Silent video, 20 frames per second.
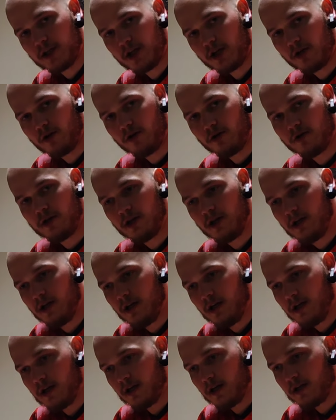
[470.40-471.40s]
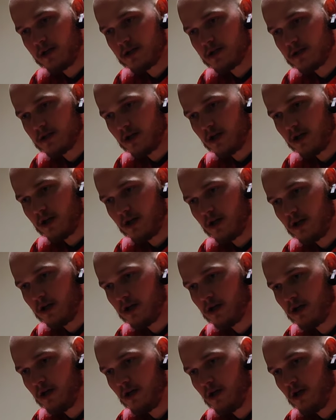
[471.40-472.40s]
pretty good. It's
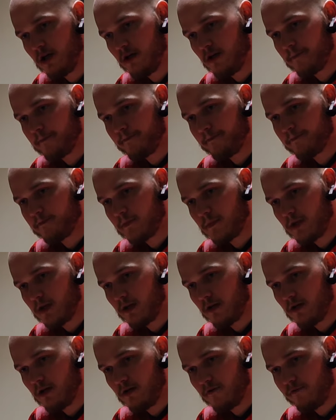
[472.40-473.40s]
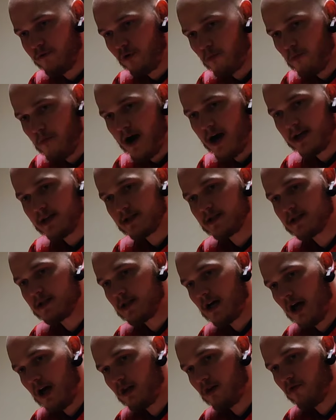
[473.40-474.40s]
for my
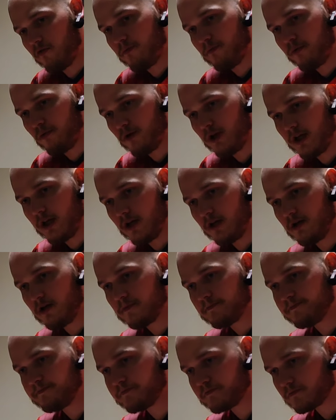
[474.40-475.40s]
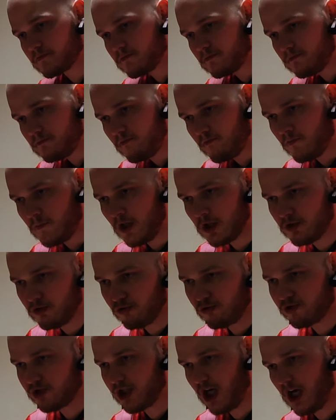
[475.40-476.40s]
style of pulling,
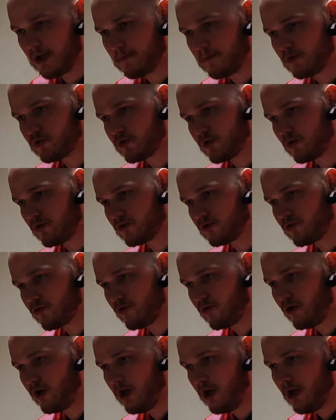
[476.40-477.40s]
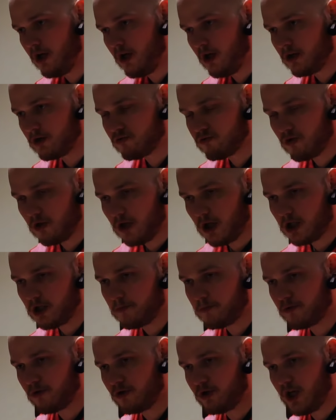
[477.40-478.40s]
through side pressure, through a lot
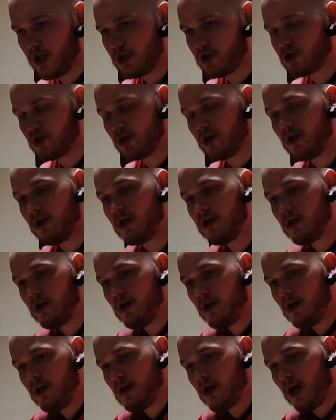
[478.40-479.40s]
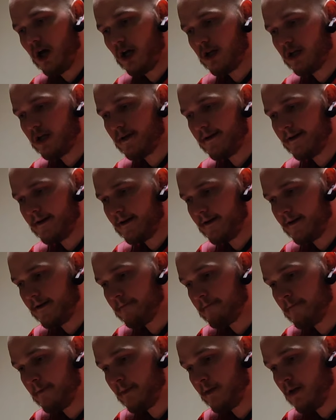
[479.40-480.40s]
of pronation. And
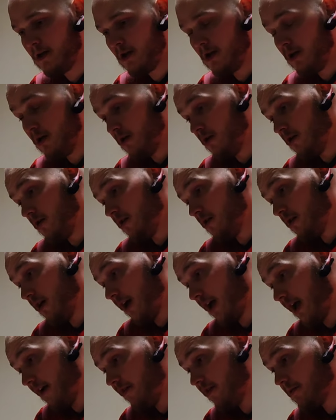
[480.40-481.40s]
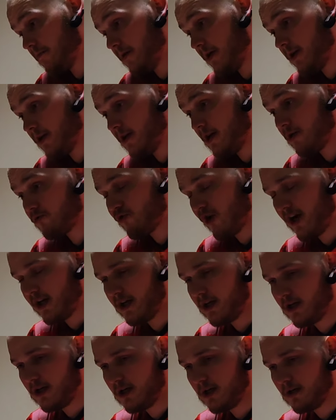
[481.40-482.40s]
I haven't been
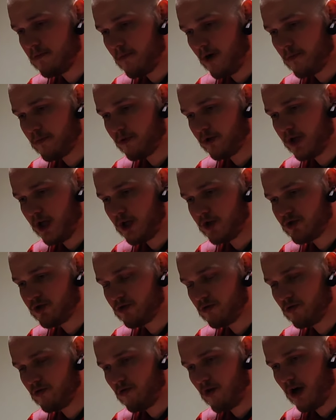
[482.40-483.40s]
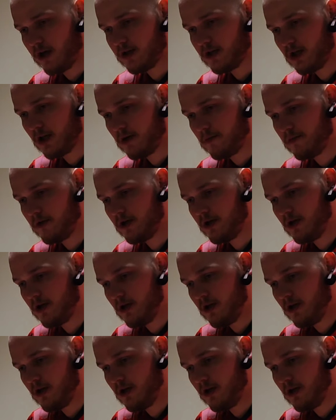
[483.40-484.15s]
training my pronation in the right arm